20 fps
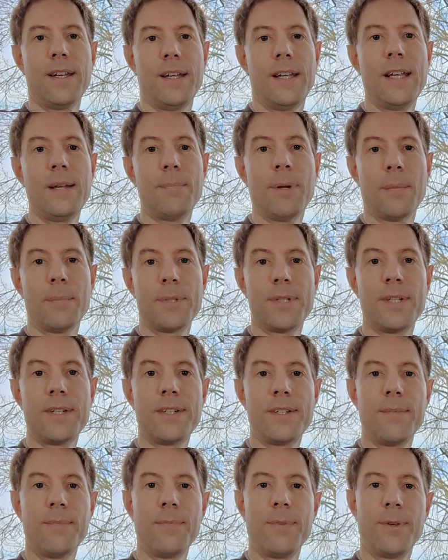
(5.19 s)
heat pump
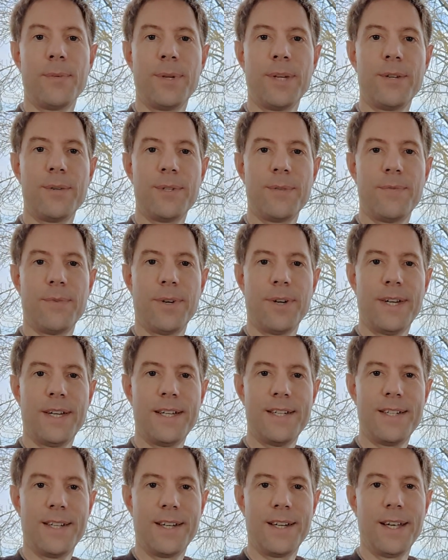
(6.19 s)
system that we're using for our
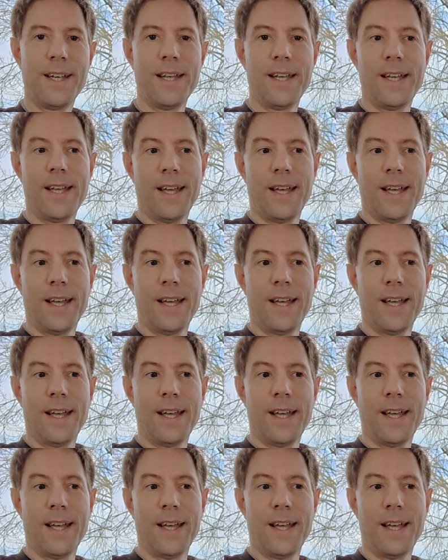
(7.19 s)
heating.